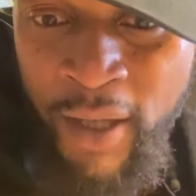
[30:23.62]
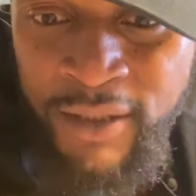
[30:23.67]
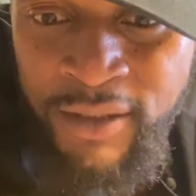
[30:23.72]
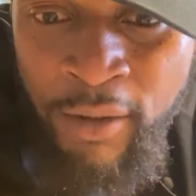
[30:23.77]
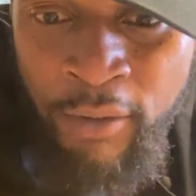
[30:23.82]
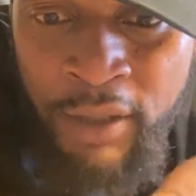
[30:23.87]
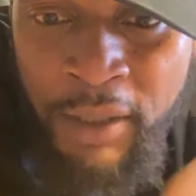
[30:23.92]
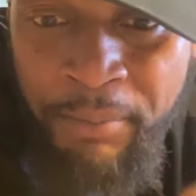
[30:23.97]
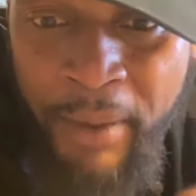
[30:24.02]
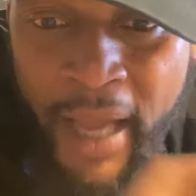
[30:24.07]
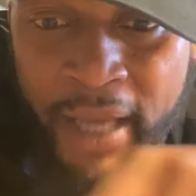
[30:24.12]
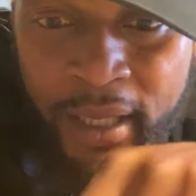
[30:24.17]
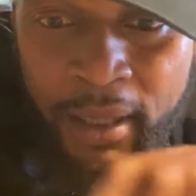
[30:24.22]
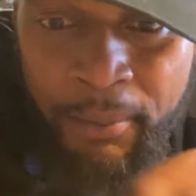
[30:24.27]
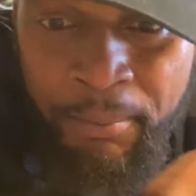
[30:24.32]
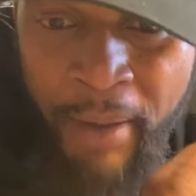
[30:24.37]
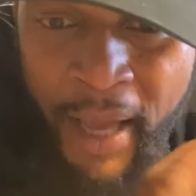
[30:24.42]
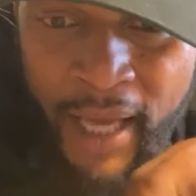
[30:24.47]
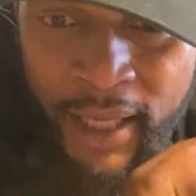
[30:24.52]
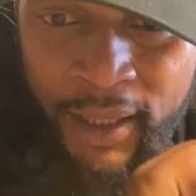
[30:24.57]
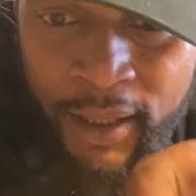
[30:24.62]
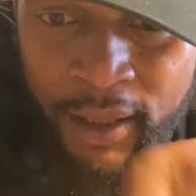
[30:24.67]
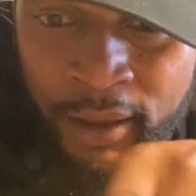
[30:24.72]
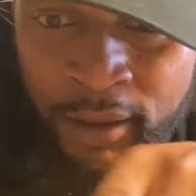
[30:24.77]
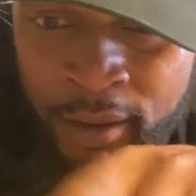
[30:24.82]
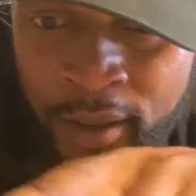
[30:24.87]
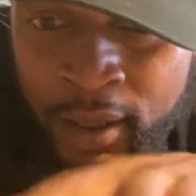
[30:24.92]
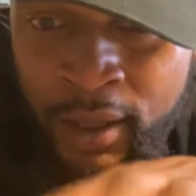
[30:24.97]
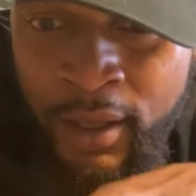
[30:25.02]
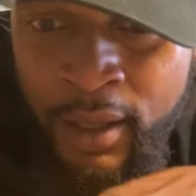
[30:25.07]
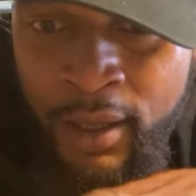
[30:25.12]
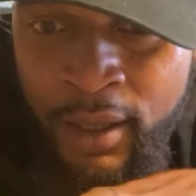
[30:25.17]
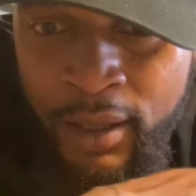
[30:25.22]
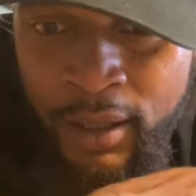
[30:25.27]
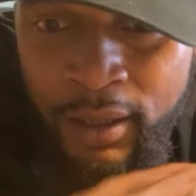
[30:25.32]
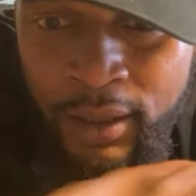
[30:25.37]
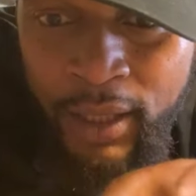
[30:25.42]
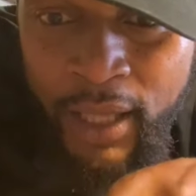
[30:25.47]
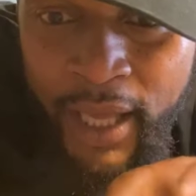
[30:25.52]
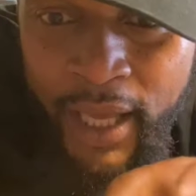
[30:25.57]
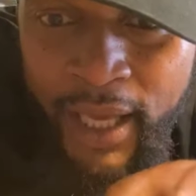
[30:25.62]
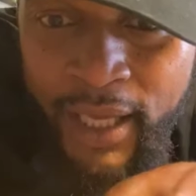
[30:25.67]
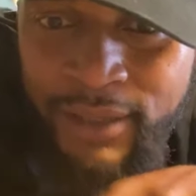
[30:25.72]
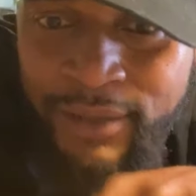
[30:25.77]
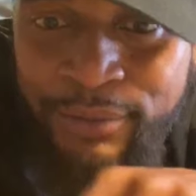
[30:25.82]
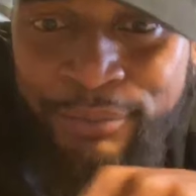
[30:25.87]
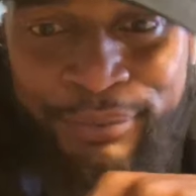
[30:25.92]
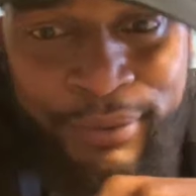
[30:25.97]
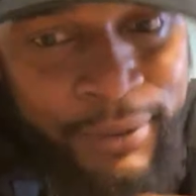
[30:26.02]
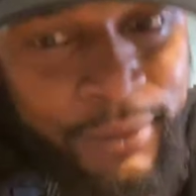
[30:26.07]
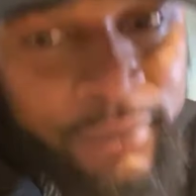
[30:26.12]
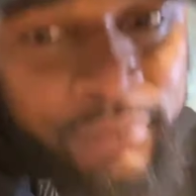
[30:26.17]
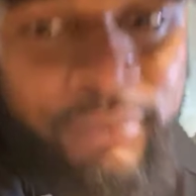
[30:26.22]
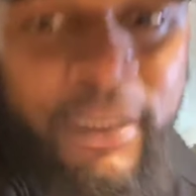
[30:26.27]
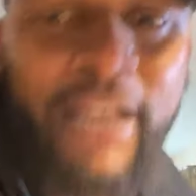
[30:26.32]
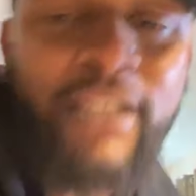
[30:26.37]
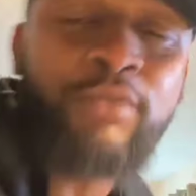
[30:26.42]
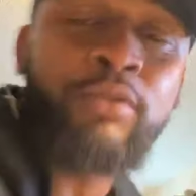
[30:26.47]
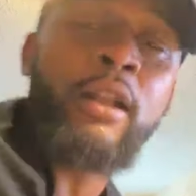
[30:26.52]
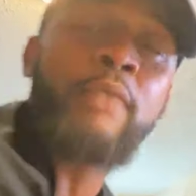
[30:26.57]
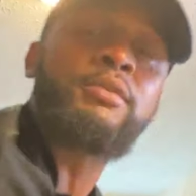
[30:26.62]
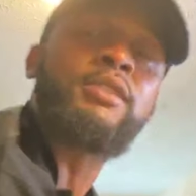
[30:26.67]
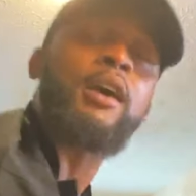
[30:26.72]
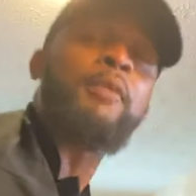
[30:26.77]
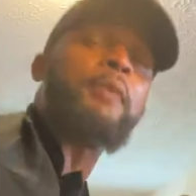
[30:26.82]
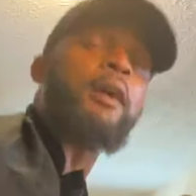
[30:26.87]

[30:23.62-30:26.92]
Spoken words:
Tony Baker. Becca, Liz, that's what I'm talking